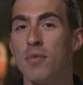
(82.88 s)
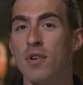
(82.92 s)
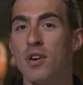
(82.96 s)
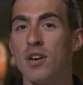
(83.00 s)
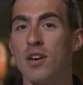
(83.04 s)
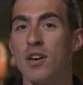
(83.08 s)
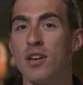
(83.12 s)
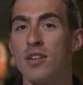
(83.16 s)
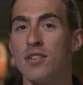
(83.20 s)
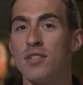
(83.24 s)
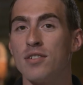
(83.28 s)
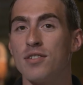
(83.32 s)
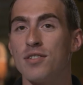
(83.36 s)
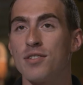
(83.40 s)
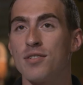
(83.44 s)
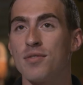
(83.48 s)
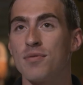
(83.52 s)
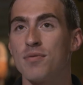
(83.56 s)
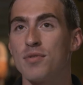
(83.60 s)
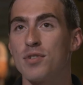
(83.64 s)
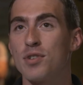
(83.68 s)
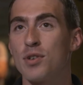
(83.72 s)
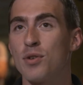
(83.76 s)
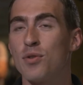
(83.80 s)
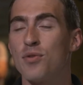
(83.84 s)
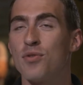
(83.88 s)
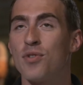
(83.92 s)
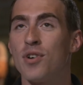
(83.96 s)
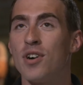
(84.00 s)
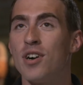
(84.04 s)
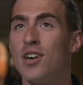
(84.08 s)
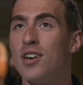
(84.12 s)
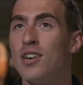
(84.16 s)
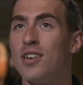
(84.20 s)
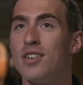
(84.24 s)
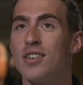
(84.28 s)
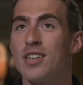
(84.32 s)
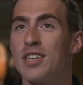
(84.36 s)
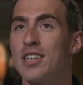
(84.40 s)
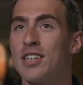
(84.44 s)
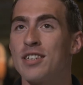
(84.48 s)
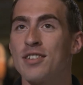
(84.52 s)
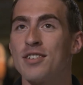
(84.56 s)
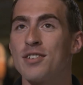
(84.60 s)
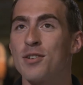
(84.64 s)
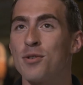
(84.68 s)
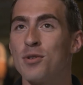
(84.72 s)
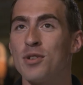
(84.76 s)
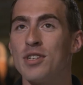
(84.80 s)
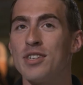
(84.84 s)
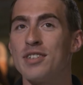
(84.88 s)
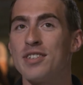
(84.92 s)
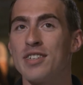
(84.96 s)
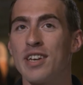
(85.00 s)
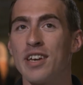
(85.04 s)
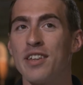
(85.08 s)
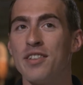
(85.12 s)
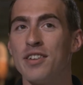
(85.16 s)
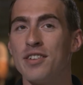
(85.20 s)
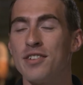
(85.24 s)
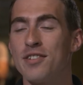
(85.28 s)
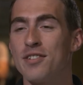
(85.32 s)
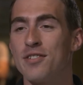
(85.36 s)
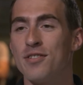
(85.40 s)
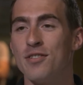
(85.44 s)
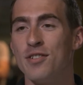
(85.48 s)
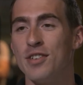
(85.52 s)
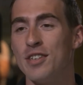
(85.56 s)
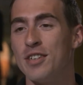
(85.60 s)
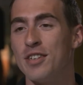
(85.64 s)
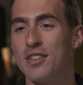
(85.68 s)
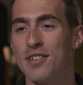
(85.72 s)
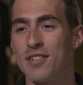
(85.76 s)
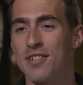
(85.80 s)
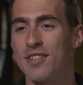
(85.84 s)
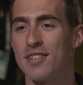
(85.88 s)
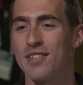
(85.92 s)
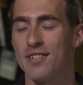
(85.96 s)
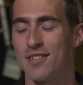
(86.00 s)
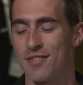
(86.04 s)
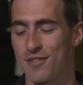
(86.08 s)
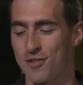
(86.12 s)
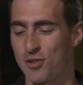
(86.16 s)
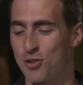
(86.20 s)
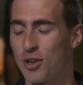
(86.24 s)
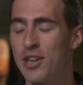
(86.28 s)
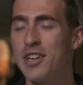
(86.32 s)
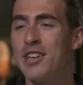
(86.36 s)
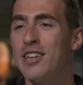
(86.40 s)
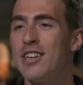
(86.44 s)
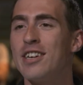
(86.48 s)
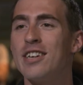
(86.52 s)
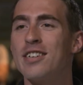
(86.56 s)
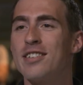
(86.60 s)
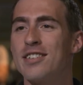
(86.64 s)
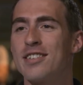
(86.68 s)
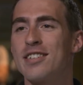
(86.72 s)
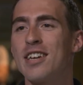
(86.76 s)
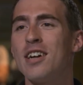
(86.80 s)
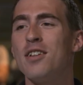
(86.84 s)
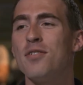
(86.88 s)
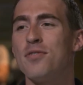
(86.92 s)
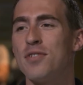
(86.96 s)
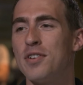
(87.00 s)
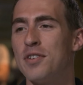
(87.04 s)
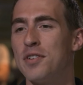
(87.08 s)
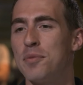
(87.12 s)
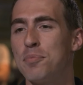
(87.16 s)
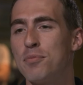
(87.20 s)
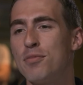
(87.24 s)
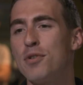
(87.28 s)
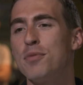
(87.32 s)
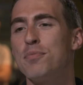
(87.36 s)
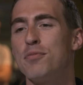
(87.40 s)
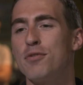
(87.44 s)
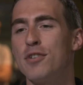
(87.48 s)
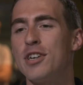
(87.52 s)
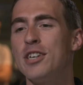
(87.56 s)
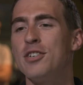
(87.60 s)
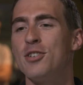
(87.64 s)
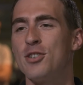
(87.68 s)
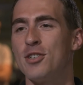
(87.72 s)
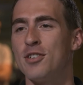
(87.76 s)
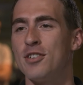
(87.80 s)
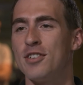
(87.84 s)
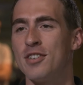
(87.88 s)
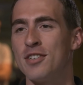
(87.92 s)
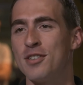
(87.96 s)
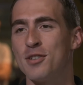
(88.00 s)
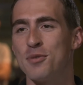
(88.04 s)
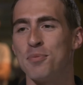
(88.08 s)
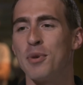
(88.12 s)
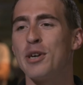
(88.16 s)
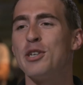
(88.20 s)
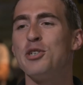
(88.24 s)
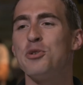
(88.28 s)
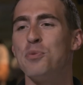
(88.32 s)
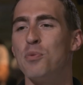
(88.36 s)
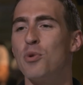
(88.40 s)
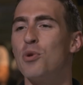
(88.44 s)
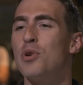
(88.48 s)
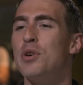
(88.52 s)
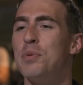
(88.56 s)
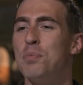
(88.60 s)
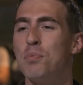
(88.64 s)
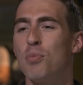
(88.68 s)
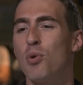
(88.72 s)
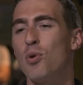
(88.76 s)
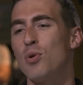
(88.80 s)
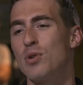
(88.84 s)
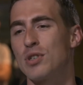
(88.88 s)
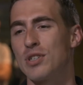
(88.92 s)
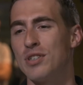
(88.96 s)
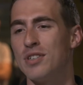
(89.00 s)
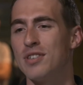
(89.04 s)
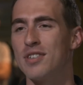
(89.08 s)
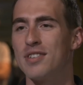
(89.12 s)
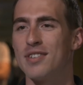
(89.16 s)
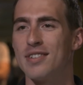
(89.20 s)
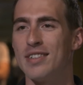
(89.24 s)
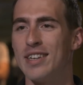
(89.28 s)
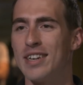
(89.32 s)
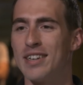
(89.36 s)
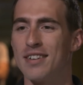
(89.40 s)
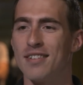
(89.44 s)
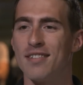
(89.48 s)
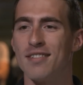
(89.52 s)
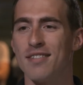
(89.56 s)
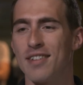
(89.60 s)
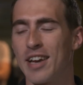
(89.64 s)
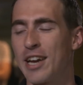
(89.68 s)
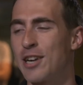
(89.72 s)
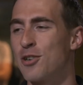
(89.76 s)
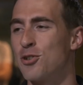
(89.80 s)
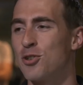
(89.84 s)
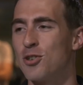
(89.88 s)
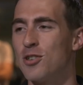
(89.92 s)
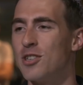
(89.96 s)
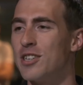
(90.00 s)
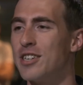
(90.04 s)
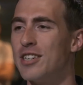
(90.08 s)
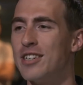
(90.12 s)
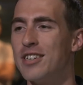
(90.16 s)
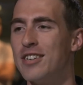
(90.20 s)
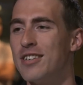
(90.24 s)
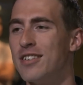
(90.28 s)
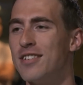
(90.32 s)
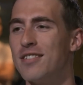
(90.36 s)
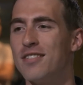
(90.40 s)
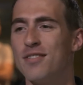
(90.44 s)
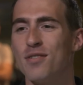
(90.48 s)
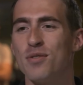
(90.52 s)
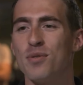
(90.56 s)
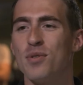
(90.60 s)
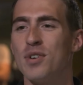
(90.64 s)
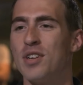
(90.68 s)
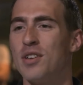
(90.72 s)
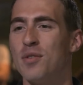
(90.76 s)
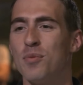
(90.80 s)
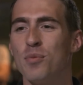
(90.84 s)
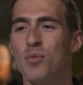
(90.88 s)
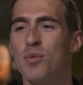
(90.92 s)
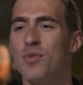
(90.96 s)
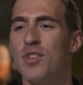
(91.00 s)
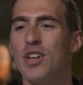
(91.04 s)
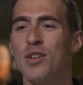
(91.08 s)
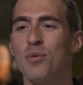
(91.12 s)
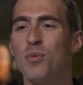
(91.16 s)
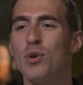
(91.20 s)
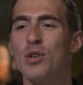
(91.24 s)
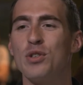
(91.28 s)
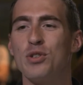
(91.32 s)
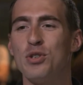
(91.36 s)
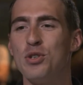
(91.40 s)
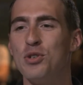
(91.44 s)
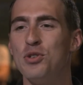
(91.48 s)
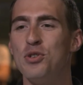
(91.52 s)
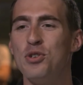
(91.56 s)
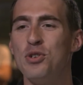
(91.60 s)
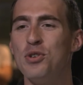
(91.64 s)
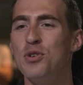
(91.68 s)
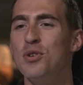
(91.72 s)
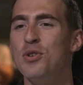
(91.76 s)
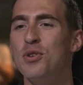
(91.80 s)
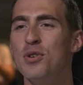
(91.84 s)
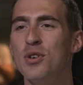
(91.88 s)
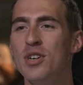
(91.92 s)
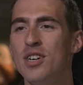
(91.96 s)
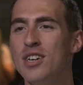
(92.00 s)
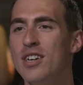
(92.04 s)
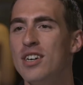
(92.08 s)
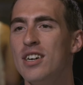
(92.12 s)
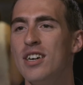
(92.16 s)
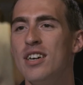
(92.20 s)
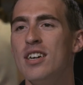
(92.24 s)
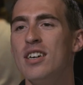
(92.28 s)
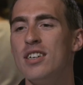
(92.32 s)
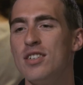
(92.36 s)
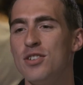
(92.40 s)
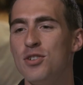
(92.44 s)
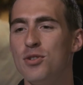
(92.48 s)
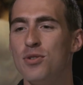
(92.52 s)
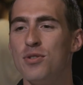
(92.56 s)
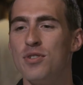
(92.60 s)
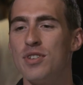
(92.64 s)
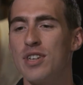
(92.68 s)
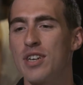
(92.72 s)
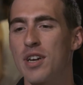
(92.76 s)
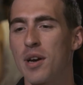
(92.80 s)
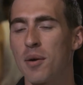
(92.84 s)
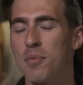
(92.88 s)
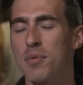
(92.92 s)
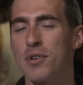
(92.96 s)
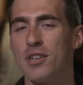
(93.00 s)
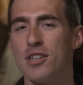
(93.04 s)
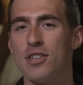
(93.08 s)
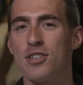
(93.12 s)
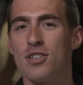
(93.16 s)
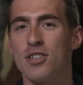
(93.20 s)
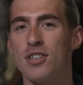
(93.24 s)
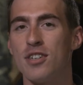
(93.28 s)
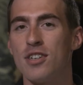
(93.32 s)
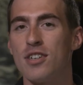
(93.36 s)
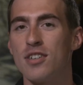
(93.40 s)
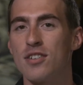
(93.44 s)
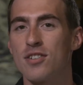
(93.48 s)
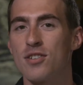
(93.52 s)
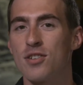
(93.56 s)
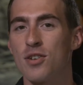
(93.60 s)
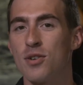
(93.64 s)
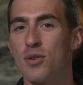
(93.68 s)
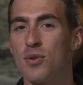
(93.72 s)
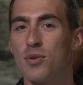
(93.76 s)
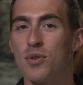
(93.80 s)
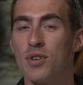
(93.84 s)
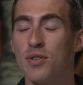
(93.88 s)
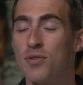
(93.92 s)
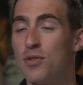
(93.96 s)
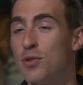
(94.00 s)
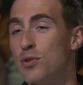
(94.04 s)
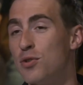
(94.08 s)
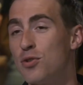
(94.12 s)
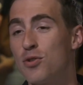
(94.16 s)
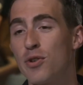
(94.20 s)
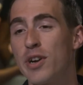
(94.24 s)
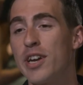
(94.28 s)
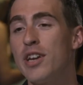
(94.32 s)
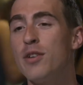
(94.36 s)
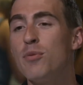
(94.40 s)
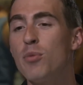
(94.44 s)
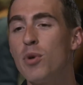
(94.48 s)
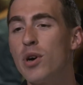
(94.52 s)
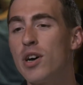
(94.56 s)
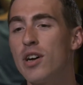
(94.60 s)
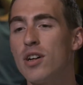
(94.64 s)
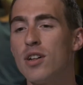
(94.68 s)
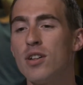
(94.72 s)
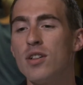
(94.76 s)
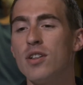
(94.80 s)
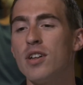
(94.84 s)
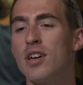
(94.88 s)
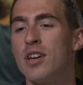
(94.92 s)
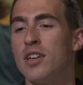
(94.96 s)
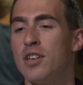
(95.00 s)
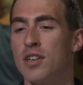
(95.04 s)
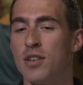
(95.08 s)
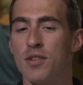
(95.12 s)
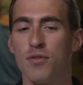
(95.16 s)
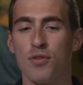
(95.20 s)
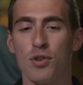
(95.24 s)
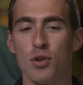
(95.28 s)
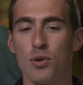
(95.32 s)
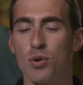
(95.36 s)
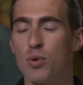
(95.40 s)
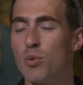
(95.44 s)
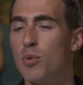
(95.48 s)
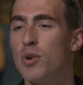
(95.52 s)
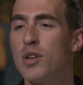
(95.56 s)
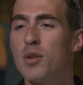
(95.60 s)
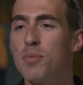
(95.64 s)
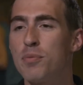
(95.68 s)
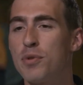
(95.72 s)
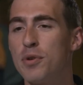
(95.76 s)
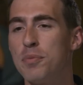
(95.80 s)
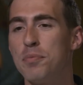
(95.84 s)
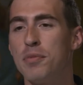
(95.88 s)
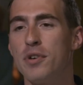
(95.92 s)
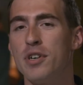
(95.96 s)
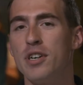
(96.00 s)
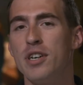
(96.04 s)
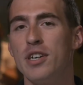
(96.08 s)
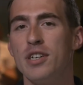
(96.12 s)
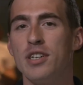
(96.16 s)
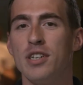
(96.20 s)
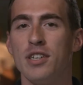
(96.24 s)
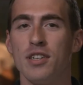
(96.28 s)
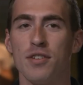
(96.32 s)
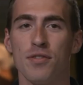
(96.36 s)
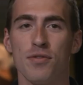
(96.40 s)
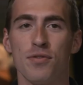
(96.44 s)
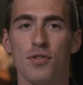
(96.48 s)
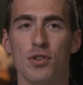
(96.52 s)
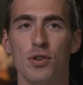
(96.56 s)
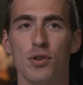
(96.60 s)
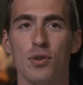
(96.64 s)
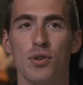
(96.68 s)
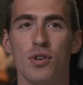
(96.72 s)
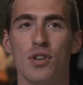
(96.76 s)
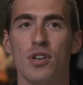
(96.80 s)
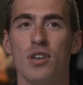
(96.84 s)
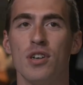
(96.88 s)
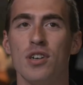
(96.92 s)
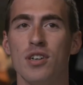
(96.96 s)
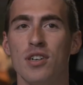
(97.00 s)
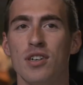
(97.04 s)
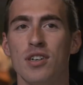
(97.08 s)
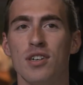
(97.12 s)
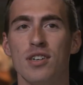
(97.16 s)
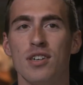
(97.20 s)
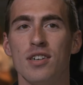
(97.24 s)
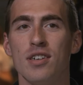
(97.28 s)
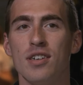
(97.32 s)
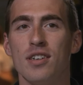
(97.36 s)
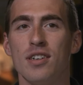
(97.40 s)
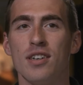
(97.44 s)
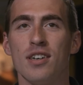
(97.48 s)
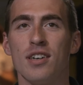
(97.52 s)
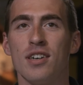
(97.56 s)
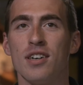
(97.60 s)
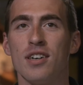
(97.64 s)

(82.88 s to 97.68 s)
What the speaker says: And so far I can only say that the training itself and the preparation is much more important than actually than what you do during the competition. So if you train well and if you're well prepared and if you're